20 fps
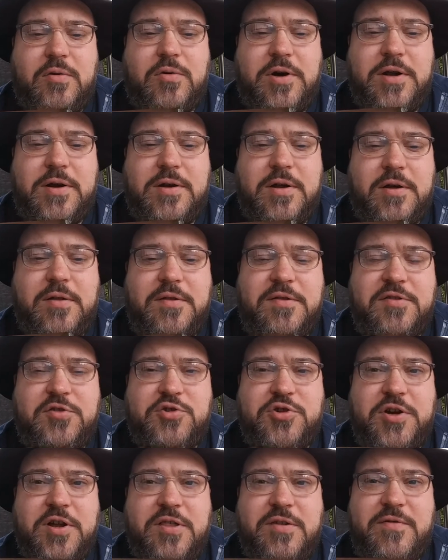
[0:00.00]
quite tell the
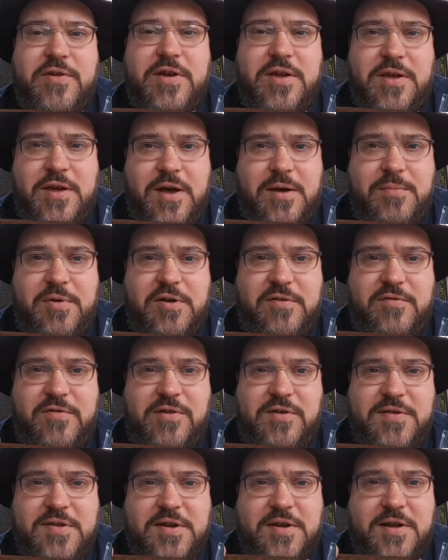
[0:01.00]
strength of it yet, but it
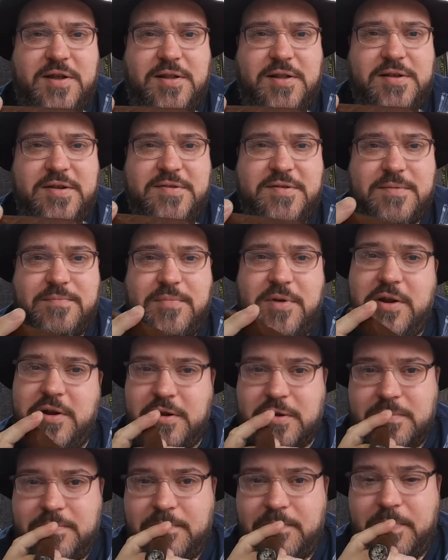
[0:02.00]
feels like at least a
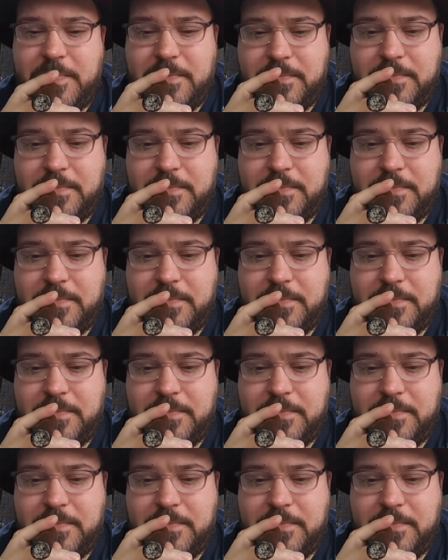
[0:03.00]
medium.